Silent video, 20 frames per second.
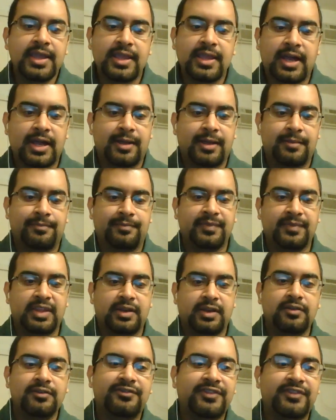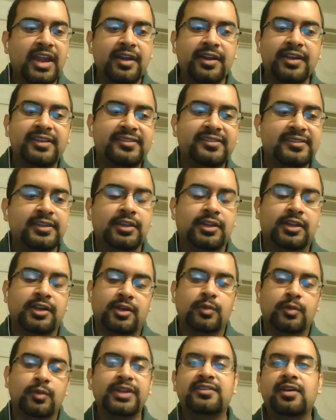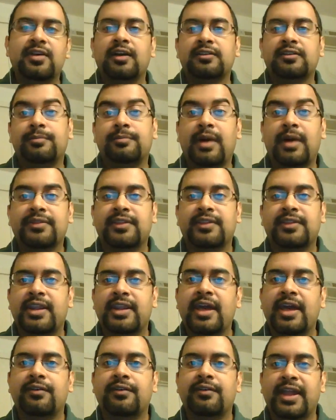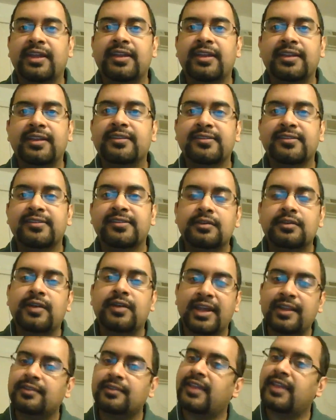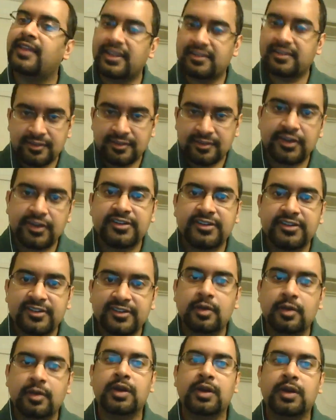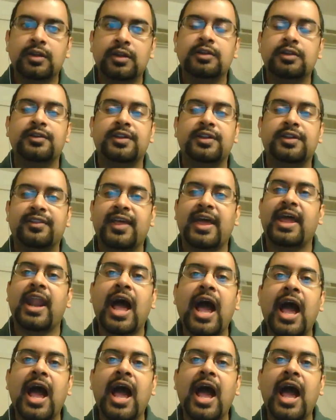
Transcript: Look, we talked about the net rankings, right? That's the first year we're including that.